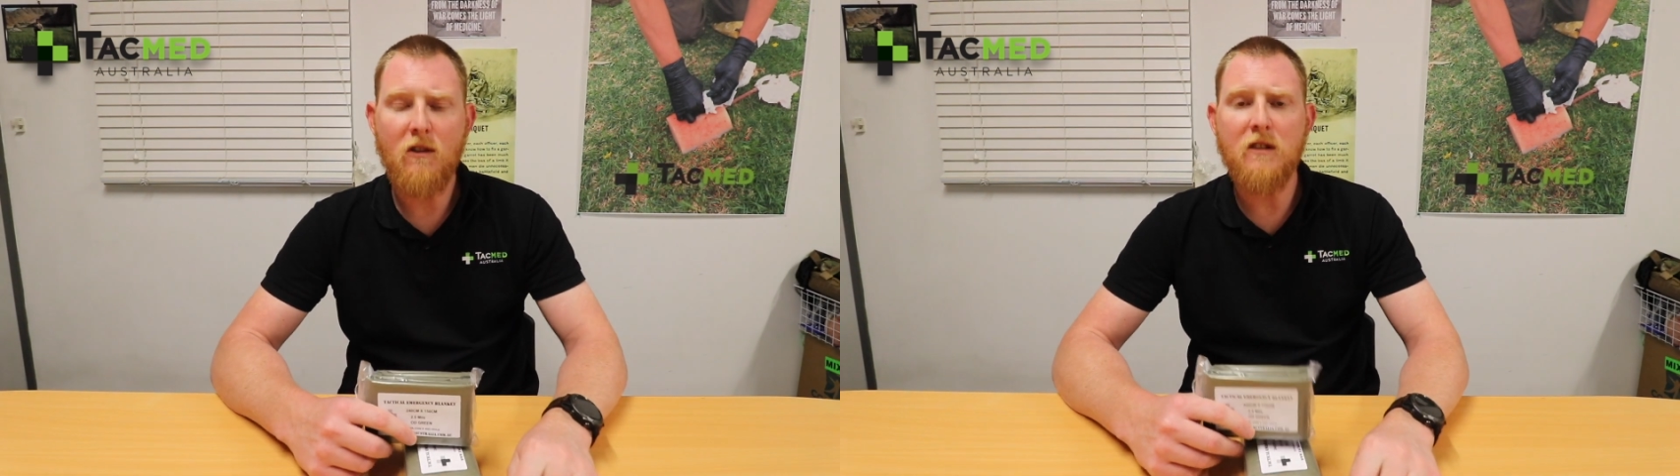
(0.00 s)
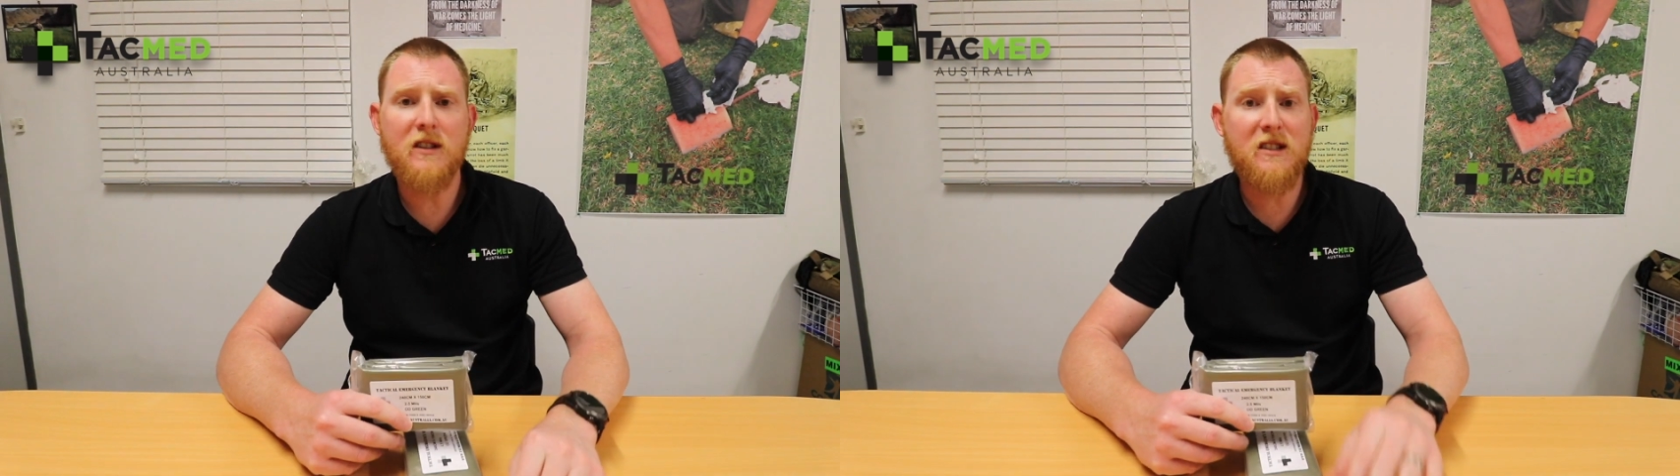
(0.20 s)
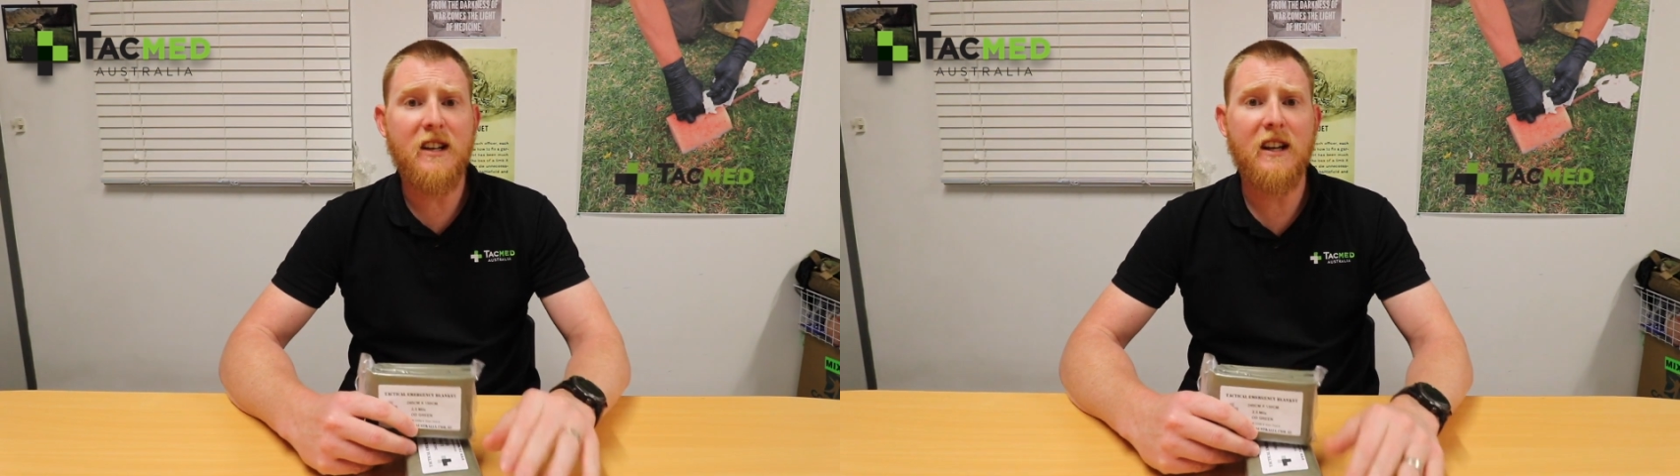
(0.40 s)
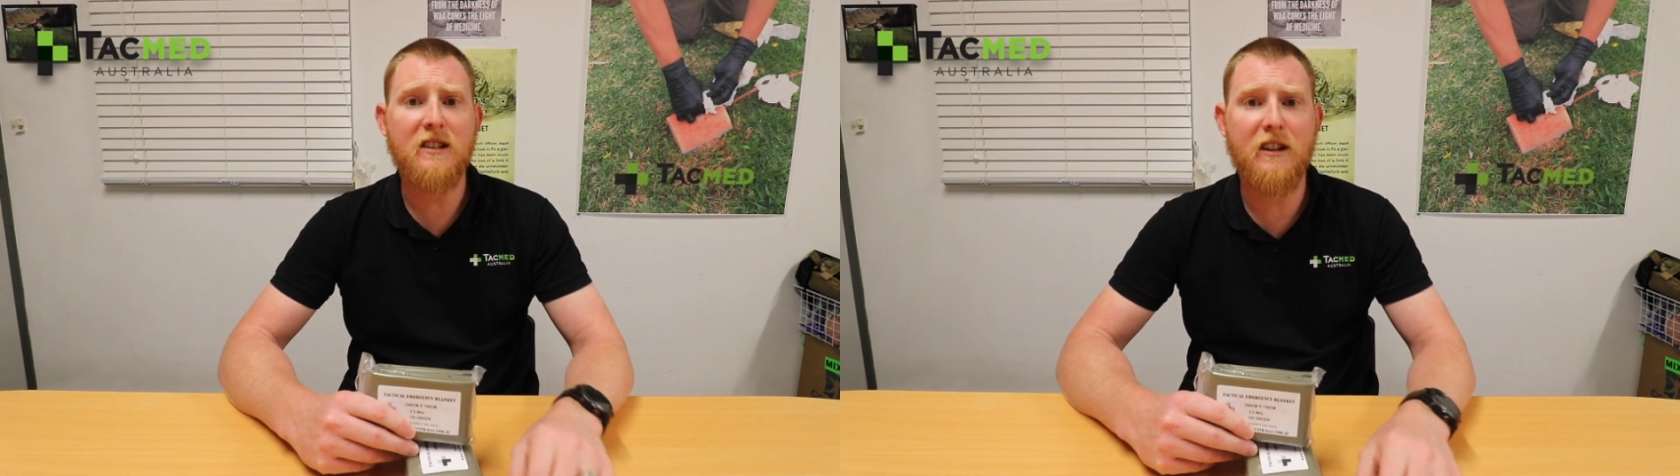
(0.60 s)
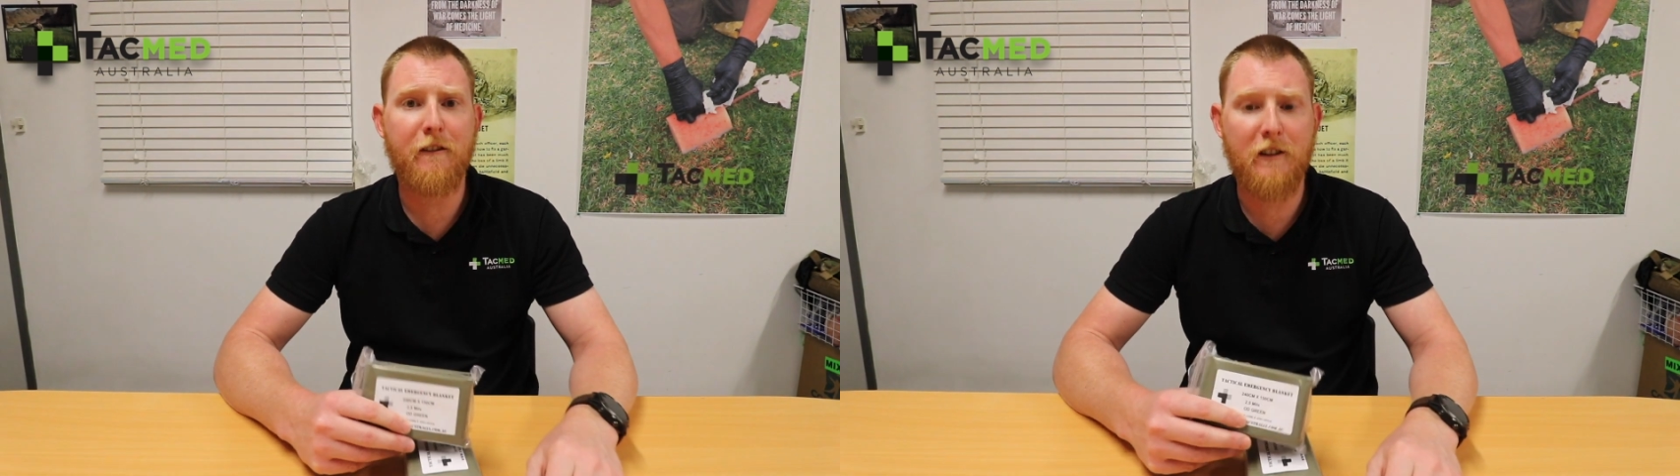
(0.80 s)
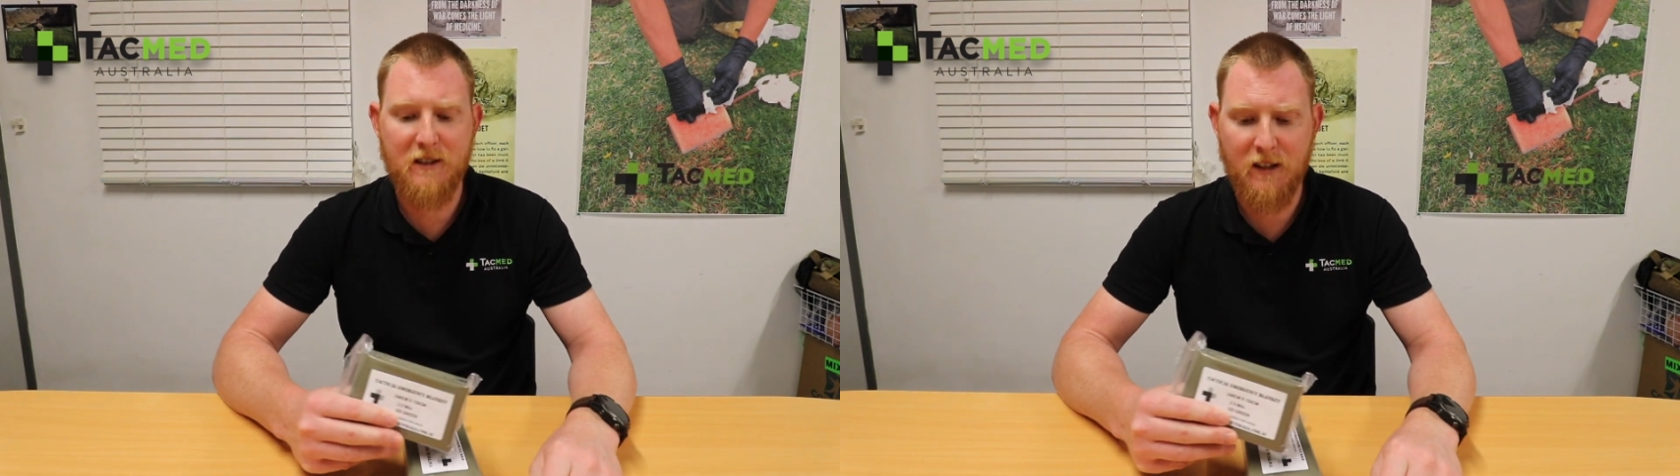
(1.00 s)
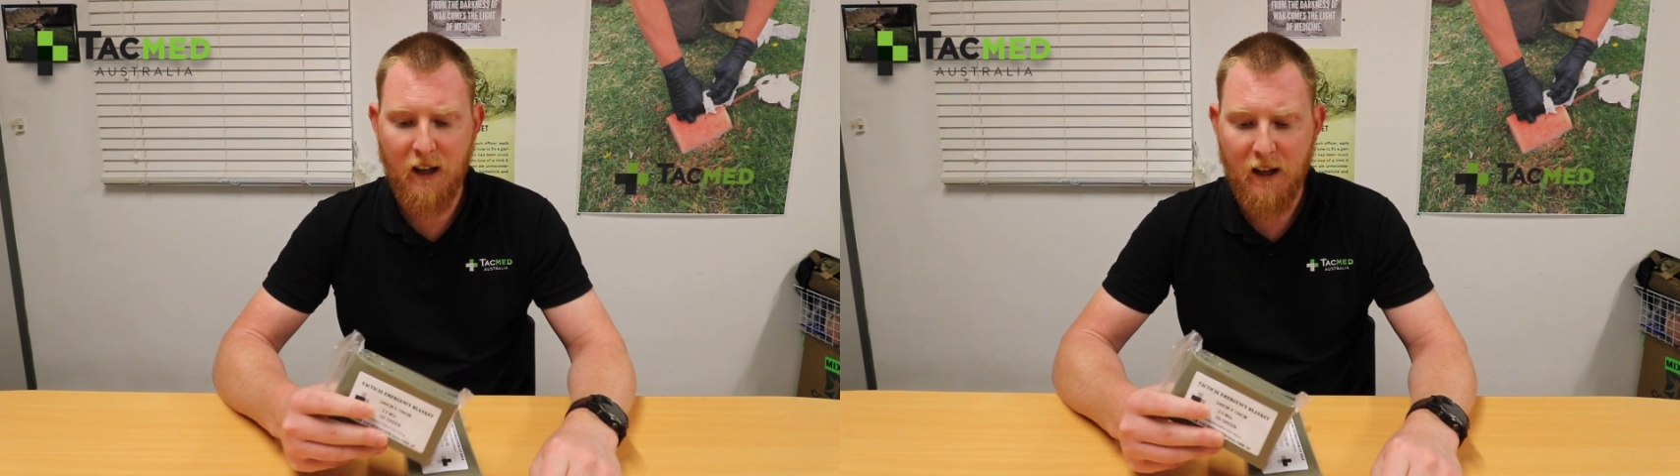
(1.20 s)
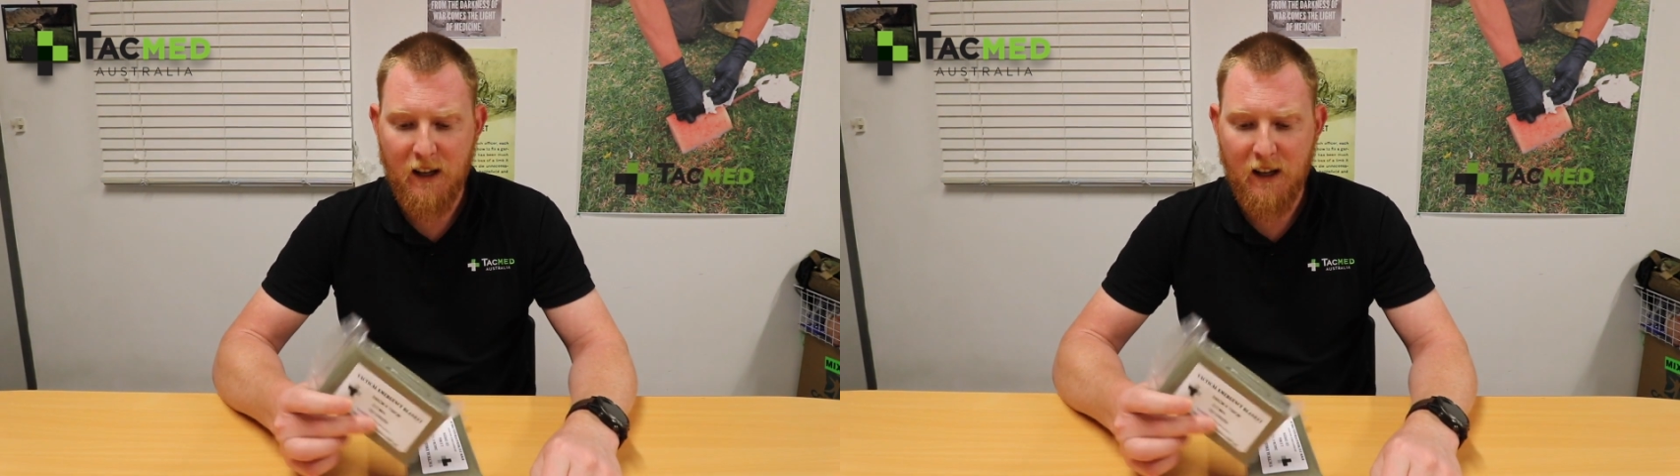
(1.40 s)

The second difference